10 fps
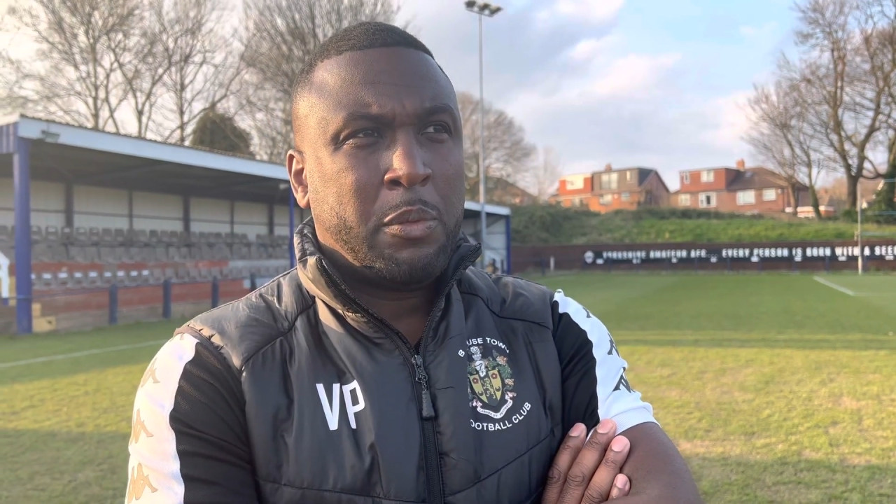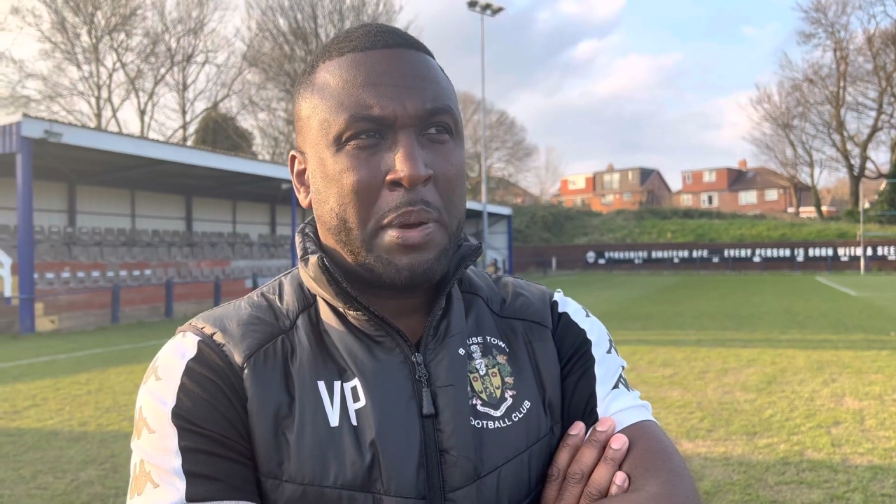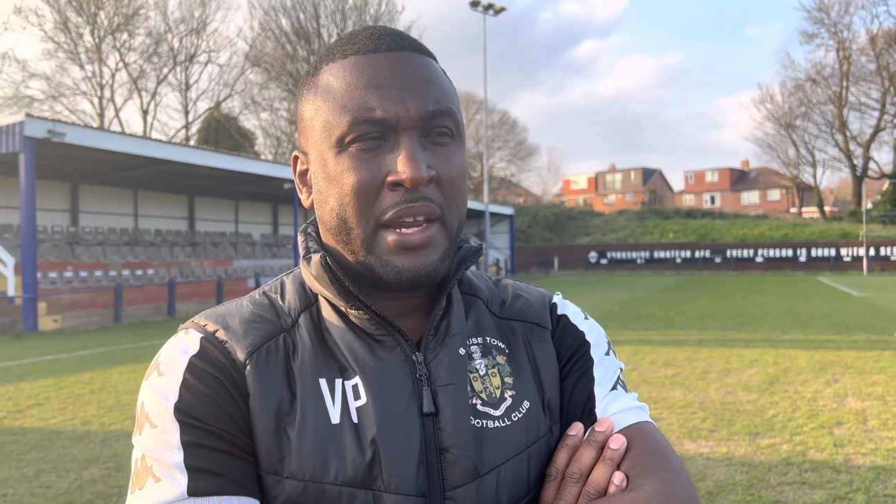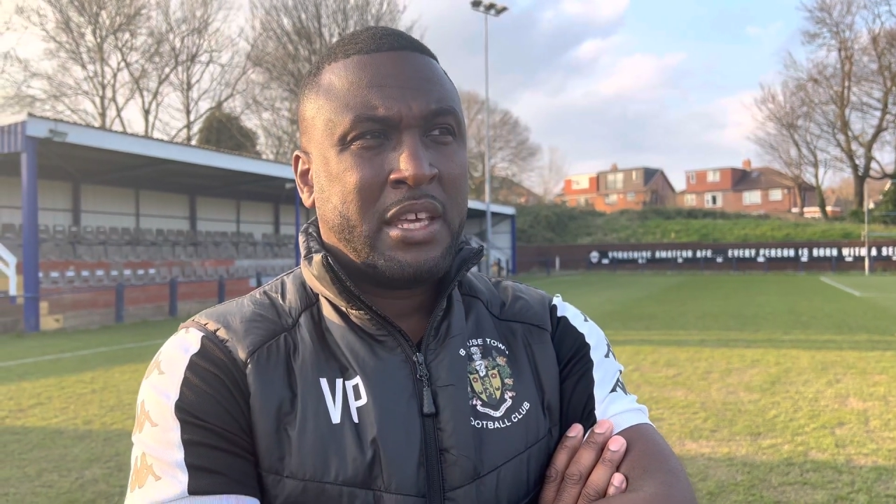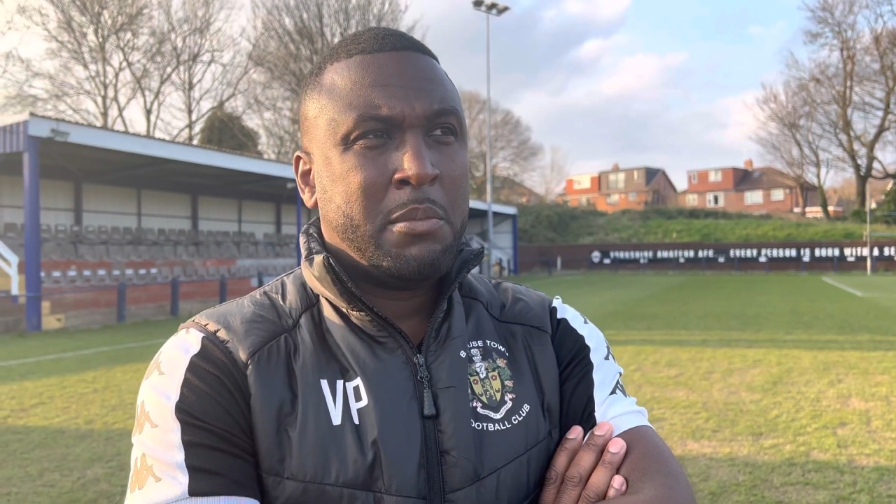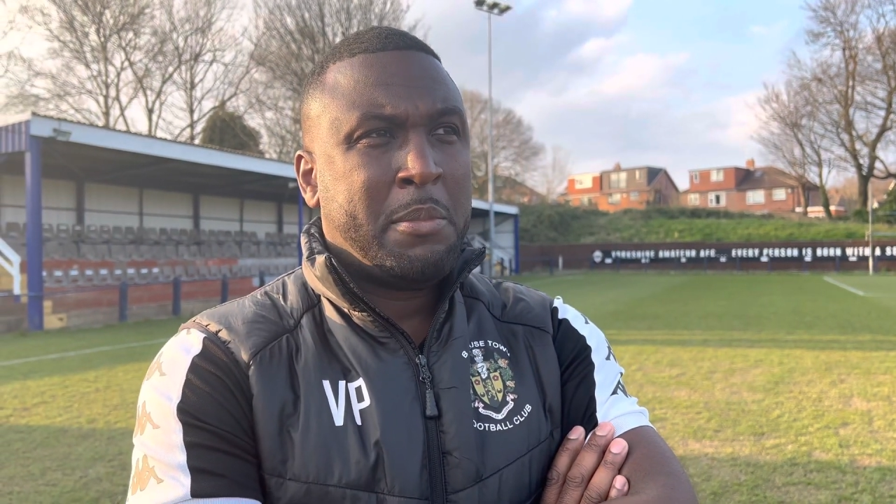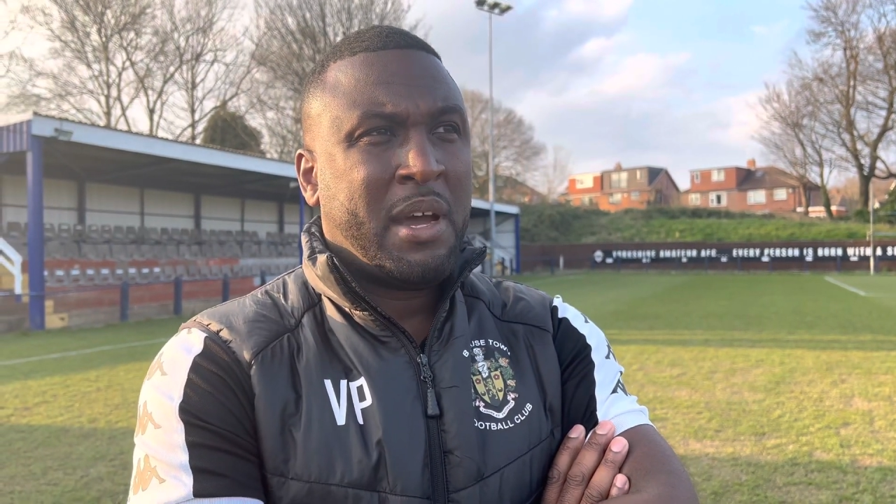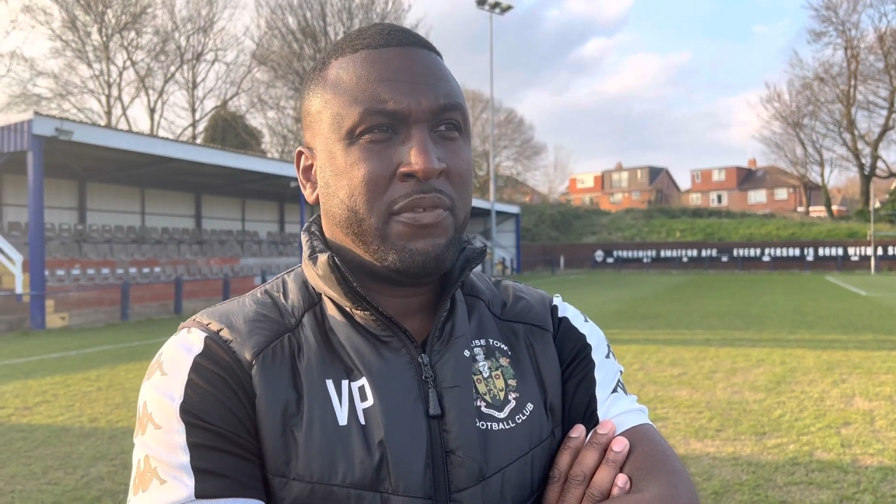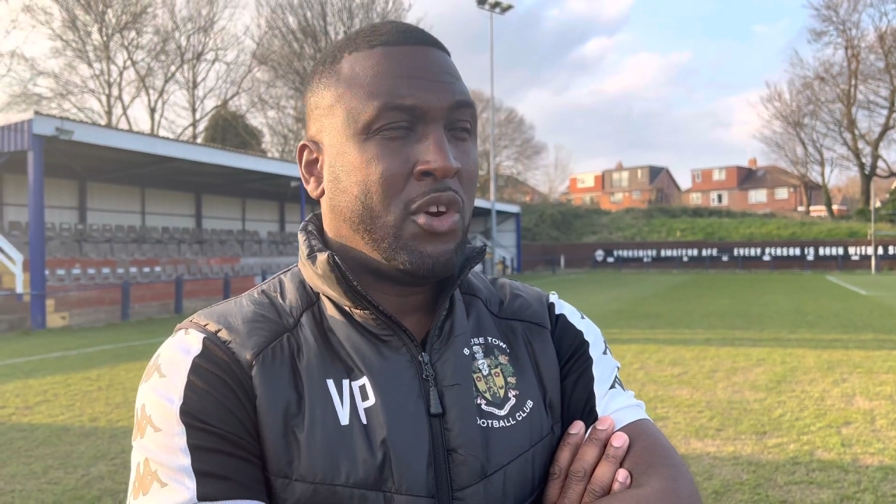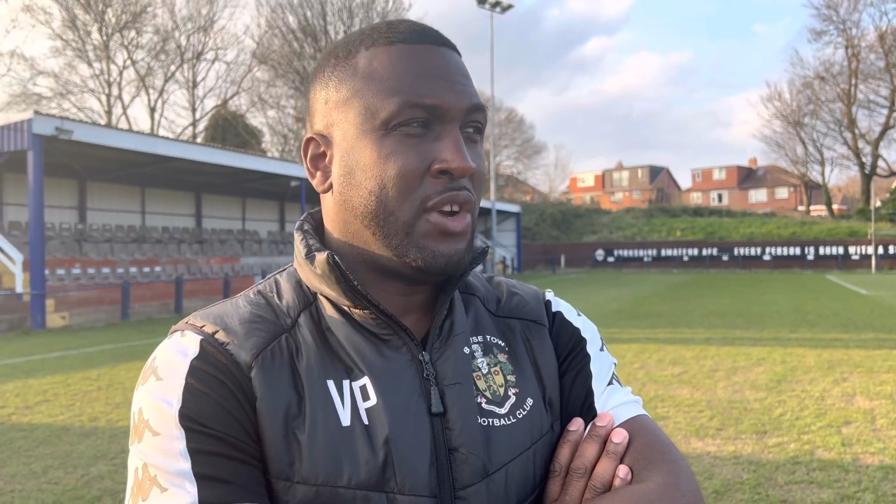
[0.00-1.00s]
panic in the back
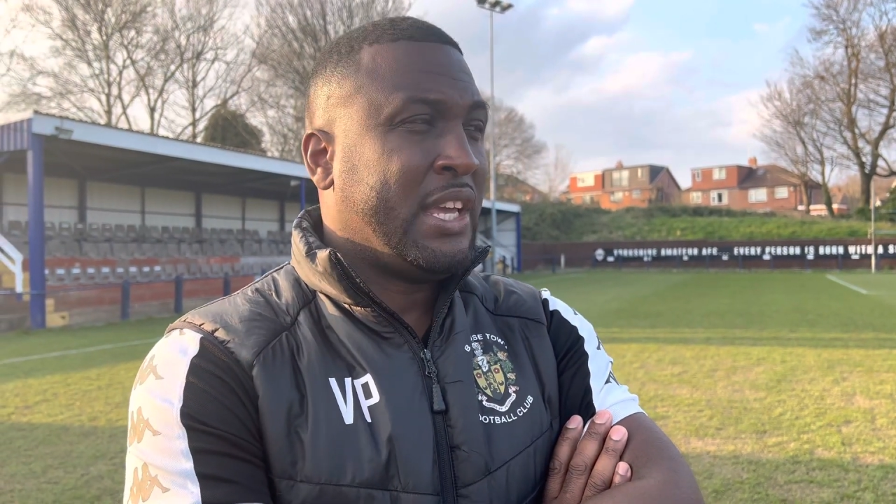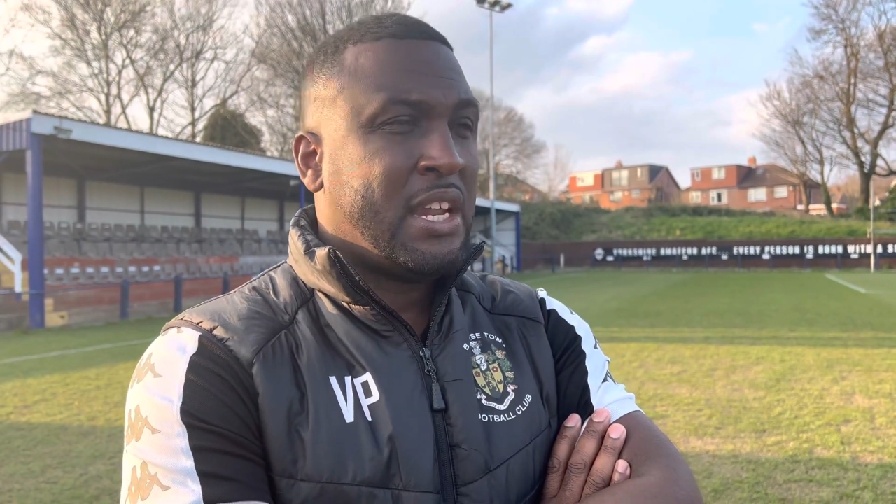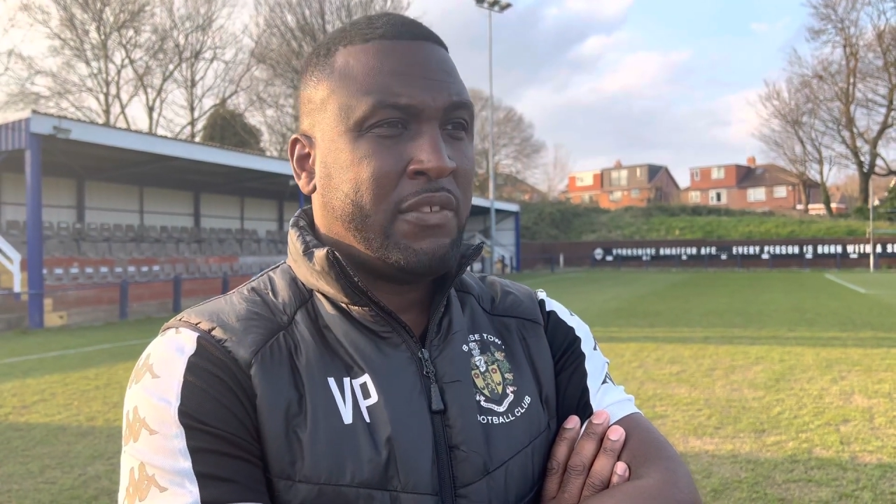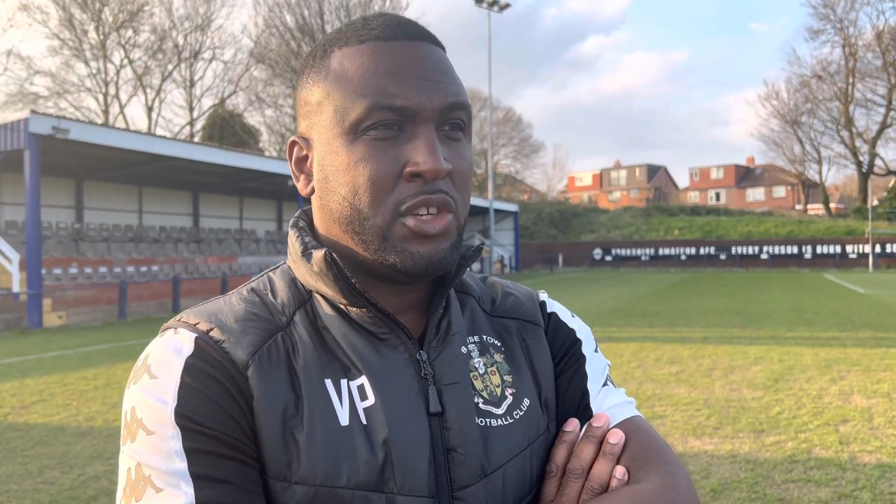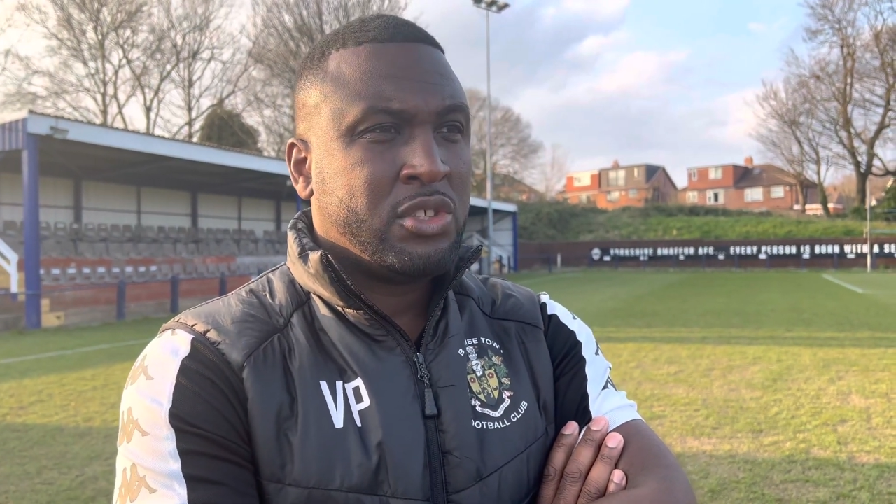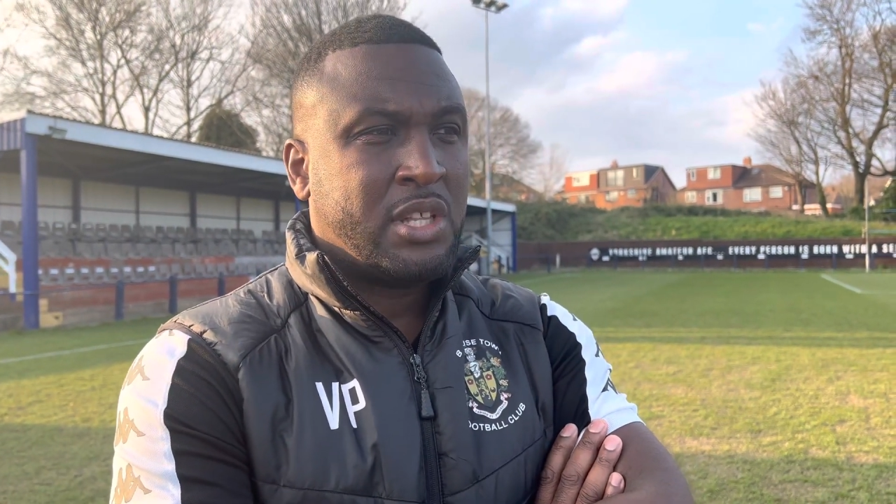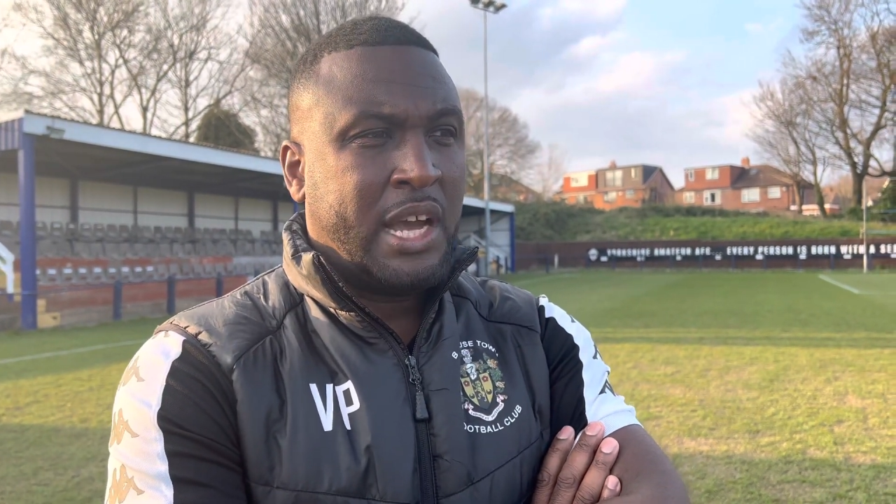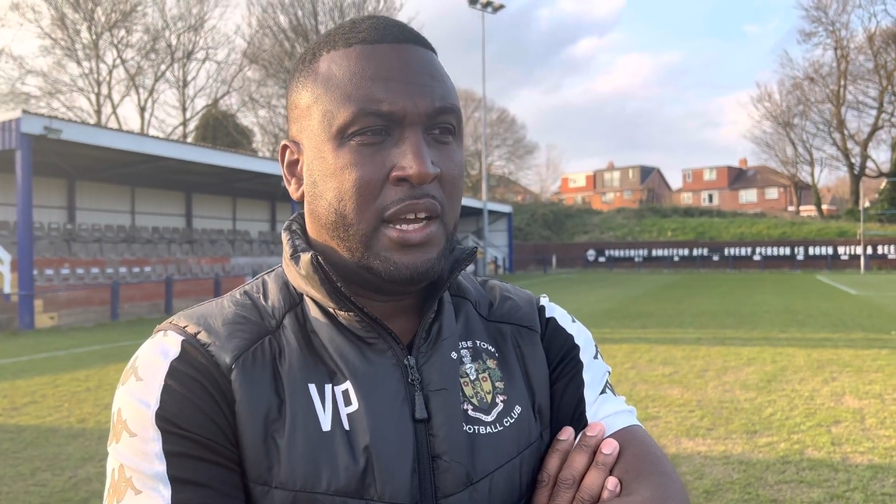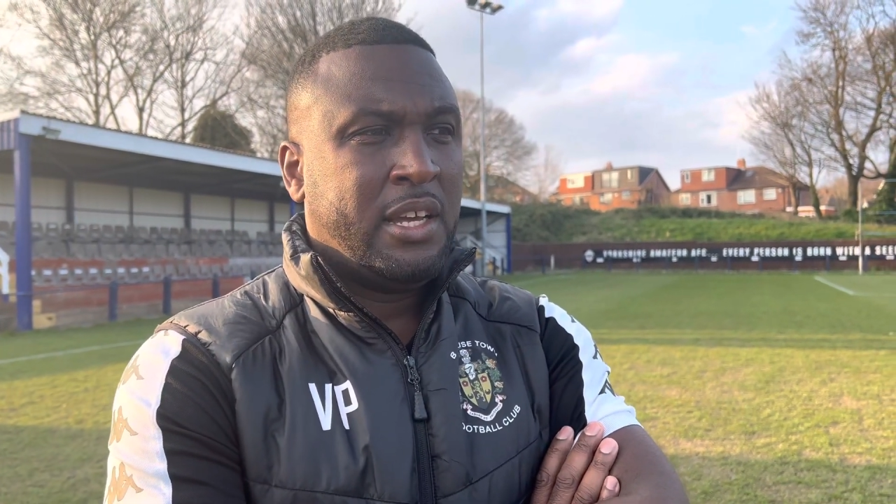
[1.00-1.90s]
four, he never does that.